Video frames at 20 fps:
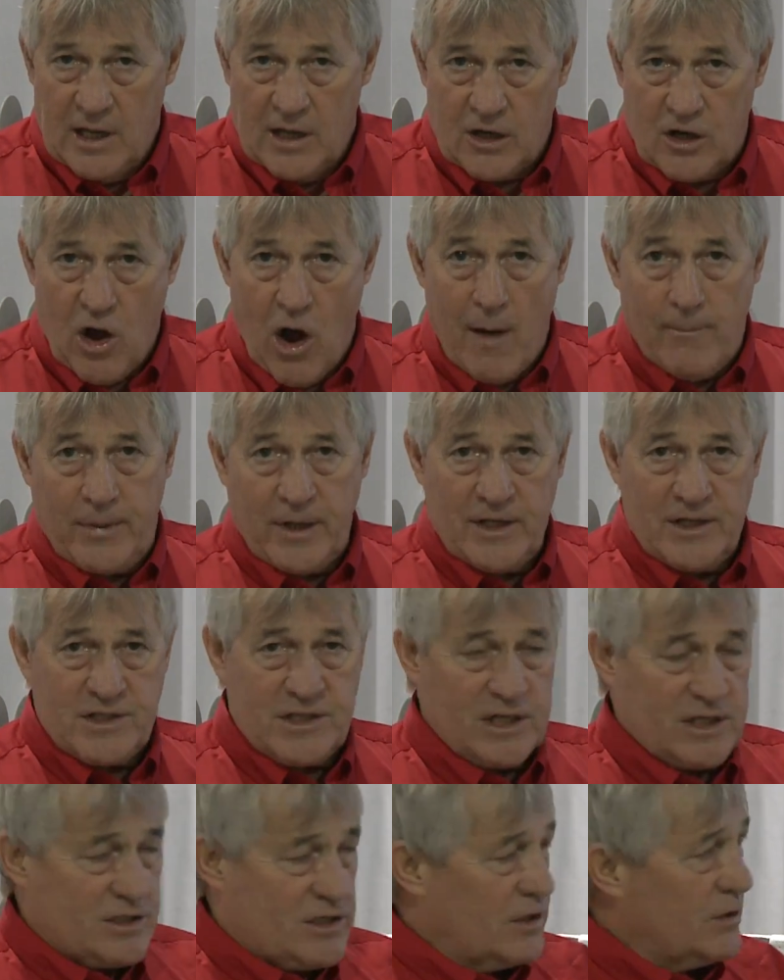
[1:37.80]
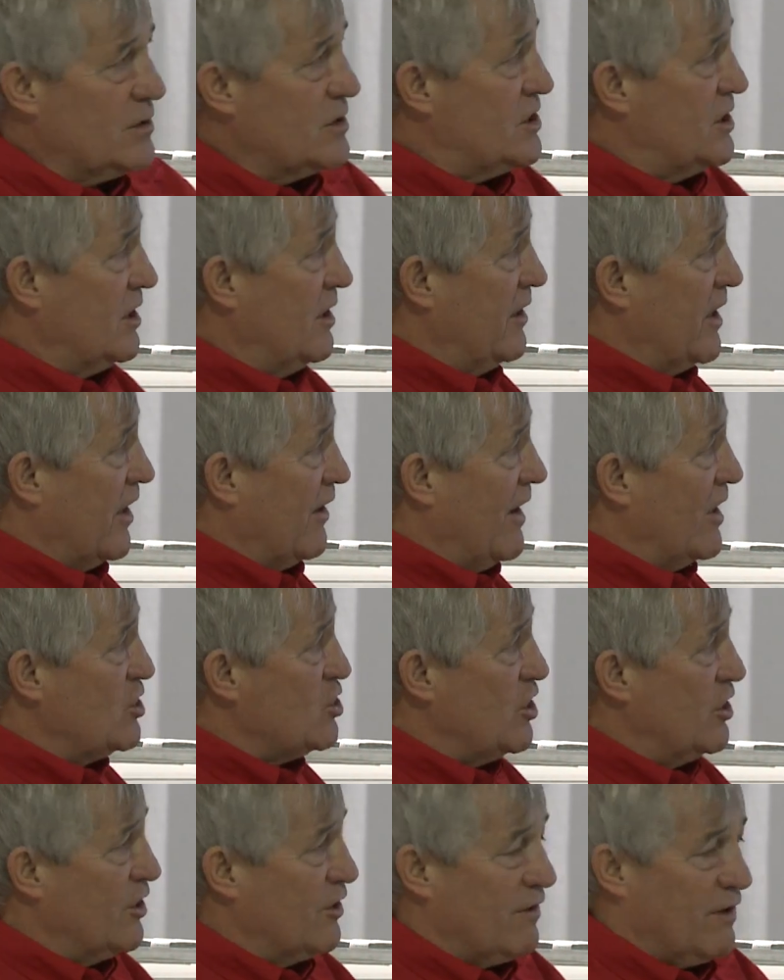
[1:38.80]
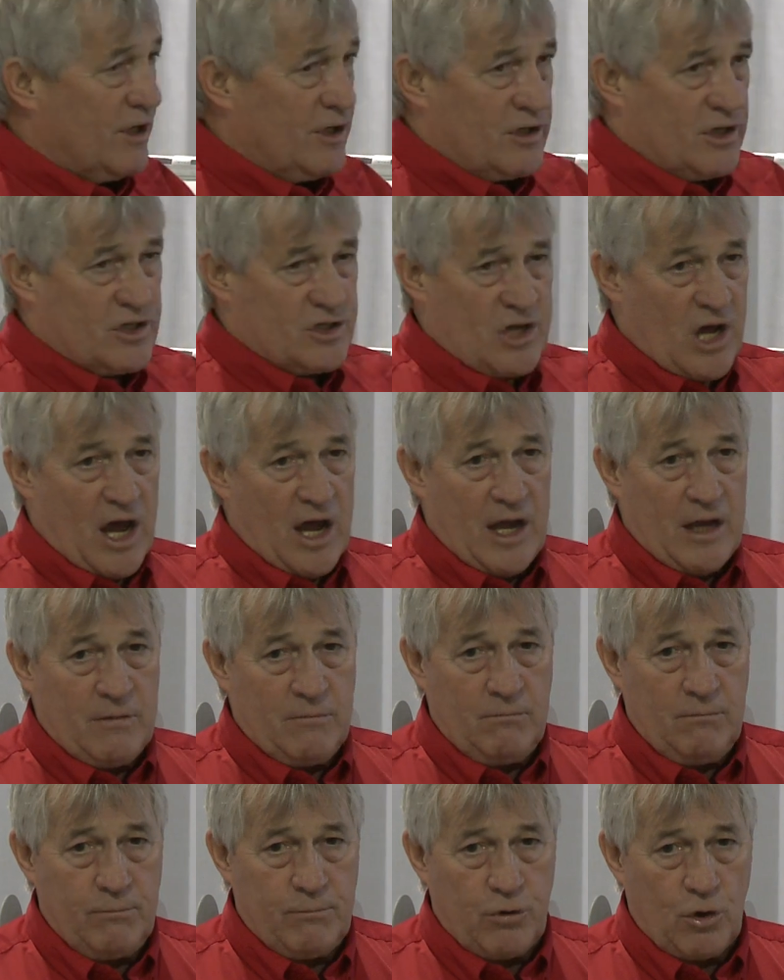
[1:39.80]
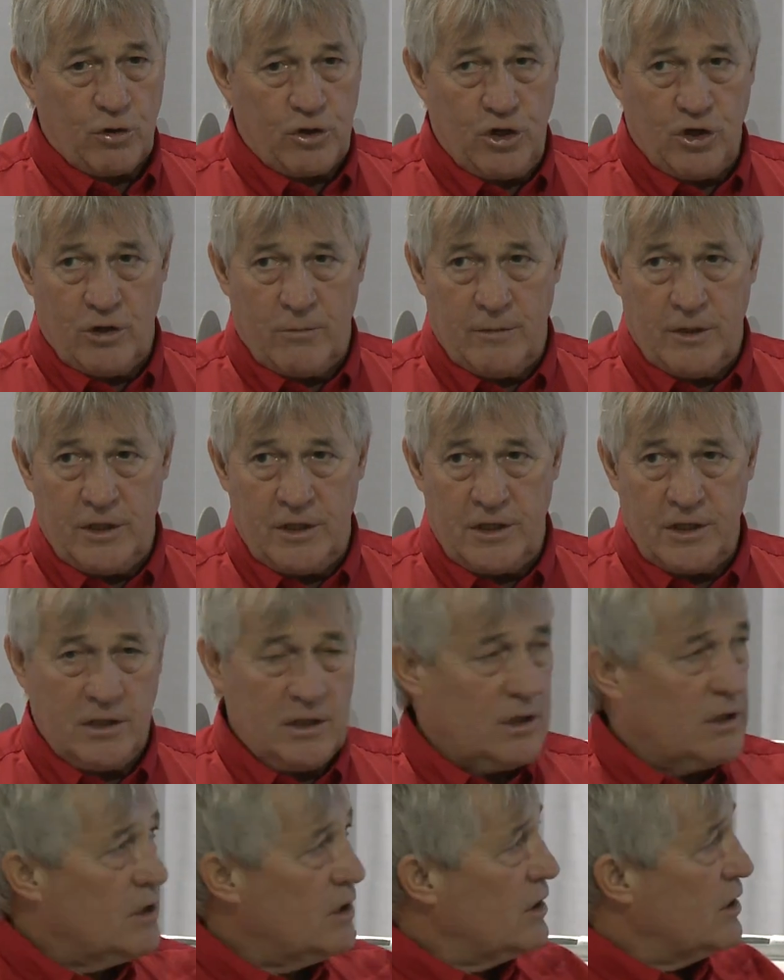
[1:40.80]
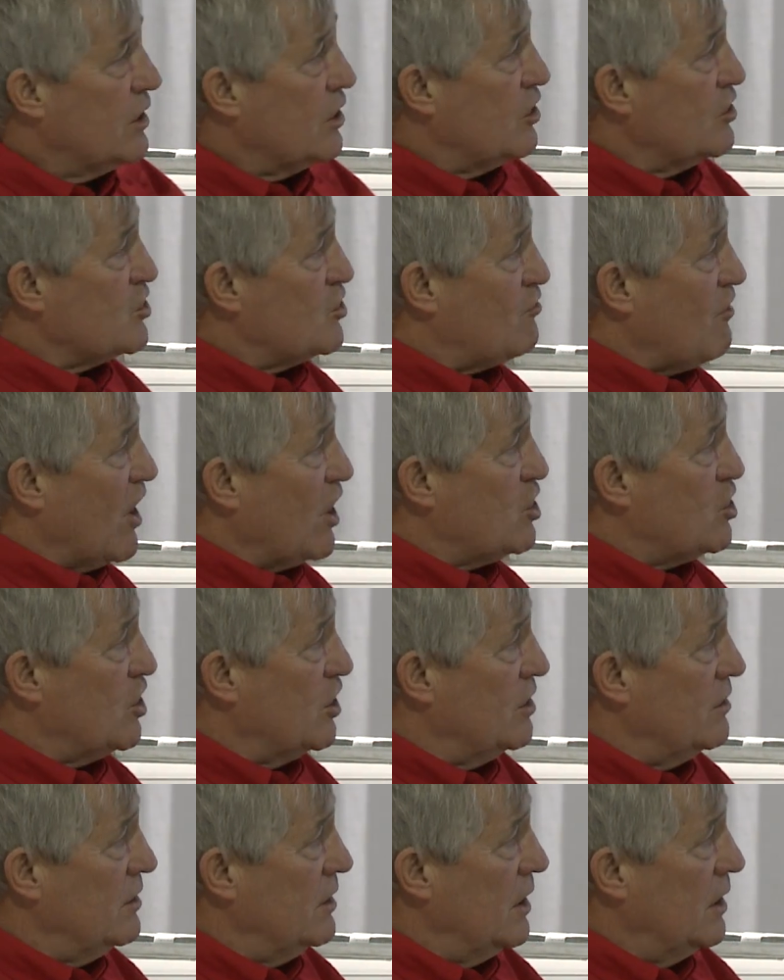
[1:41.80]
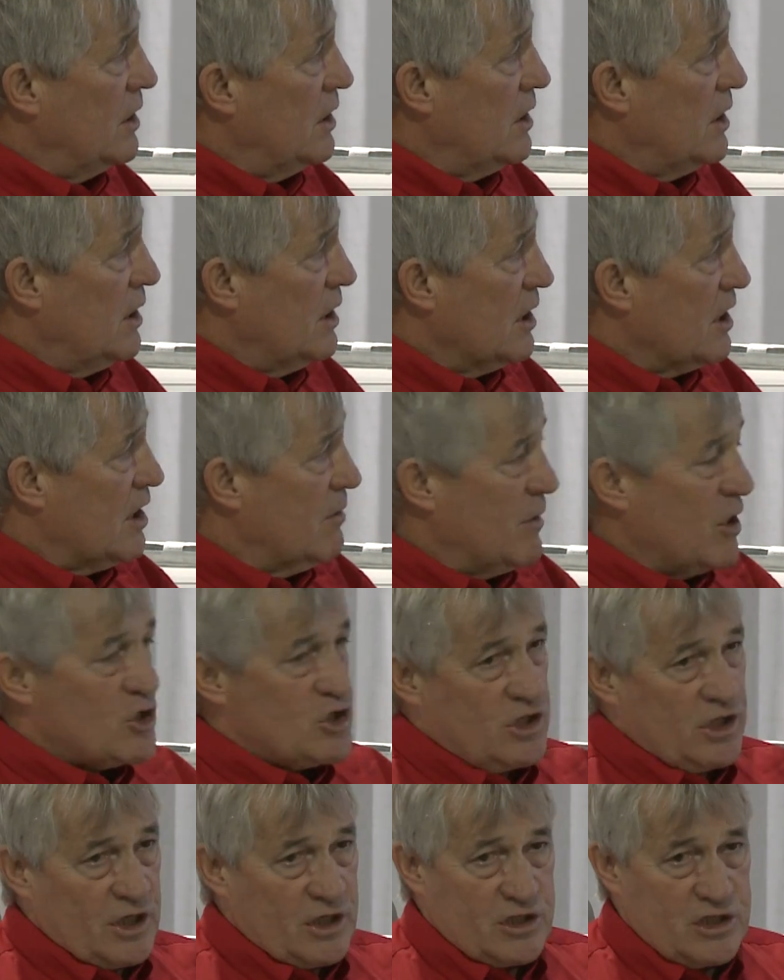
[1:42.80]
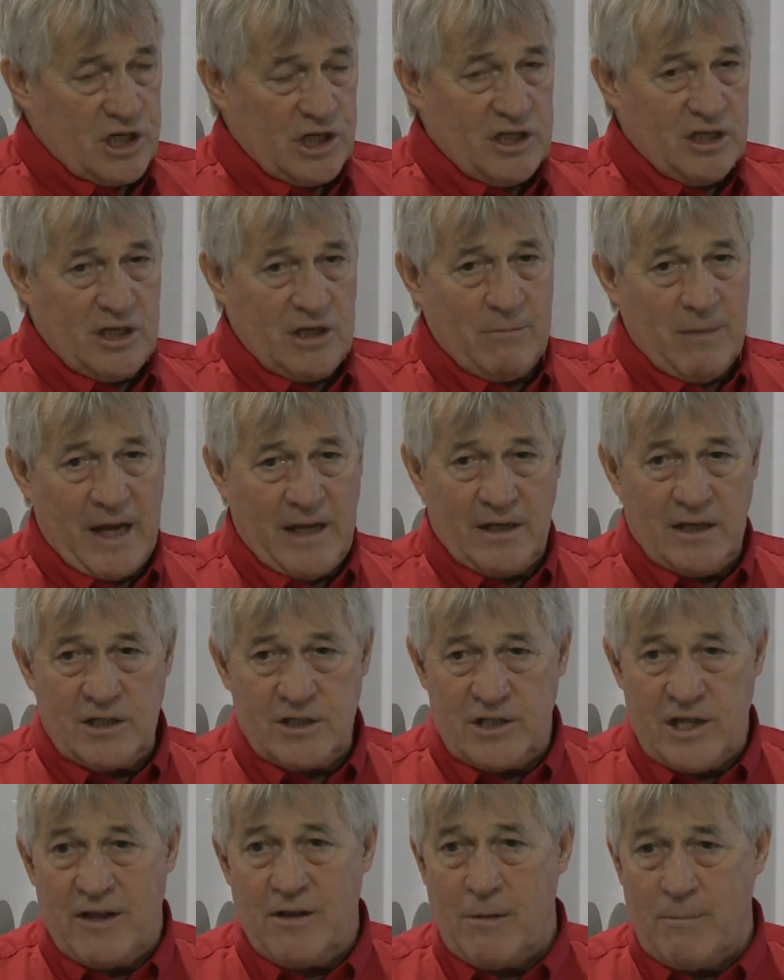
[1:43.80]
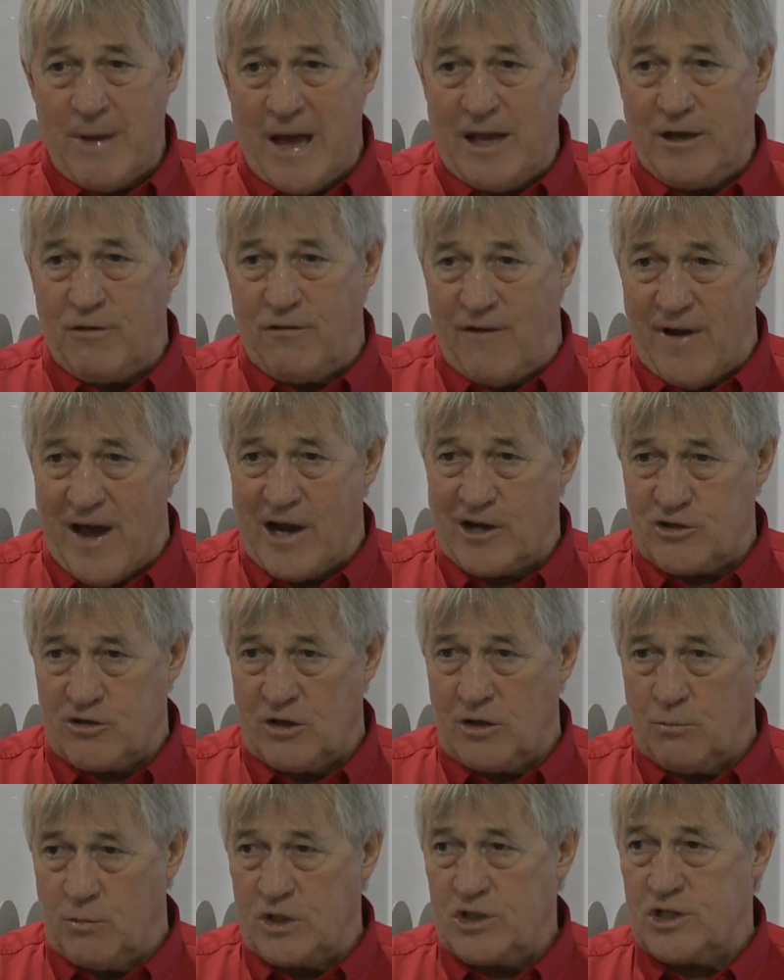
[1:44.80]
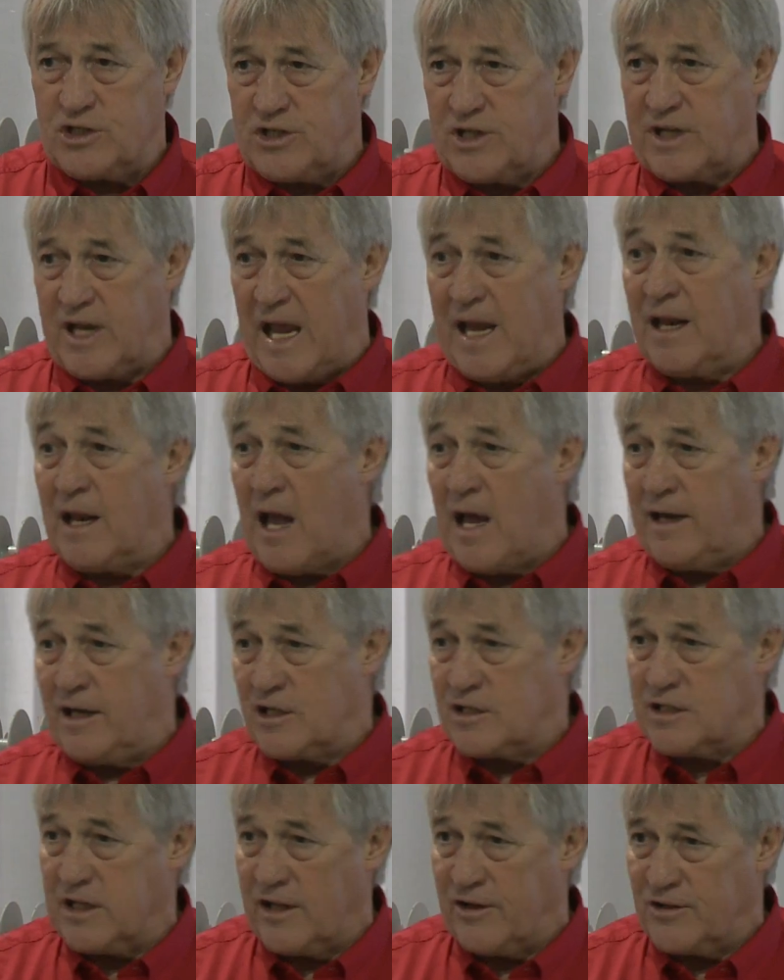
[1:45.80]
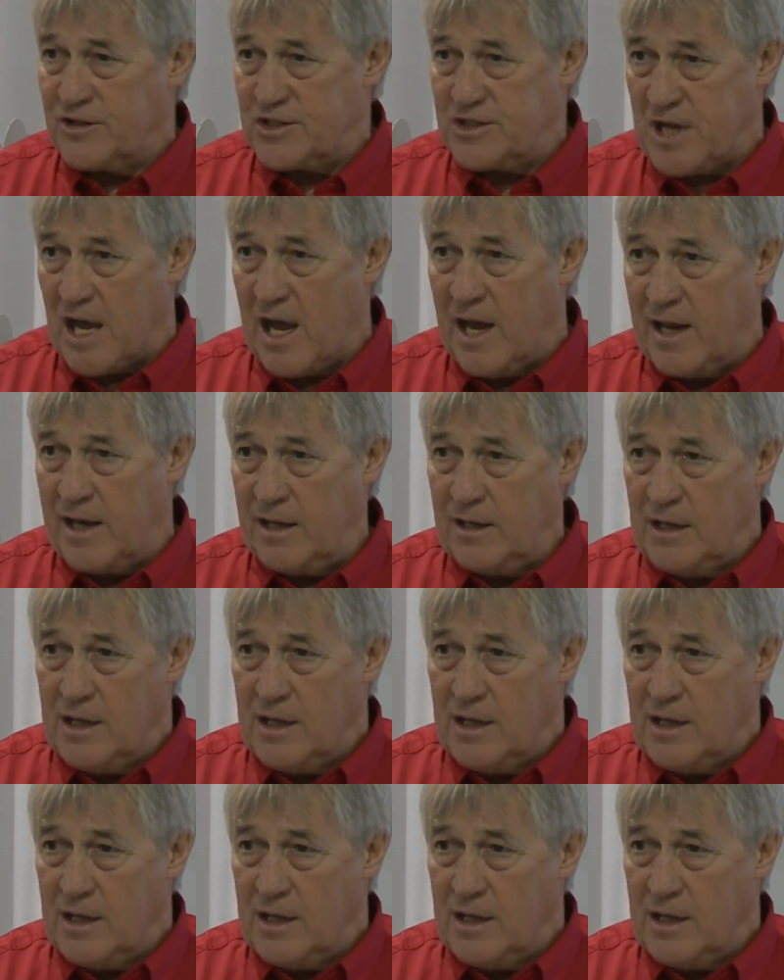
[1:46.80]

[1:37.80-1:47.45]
competencies that you see there: engineering, design, procurement, construction, commissioning, T&D maintenance, then the manufacturing, which is the K-Line Insulator side.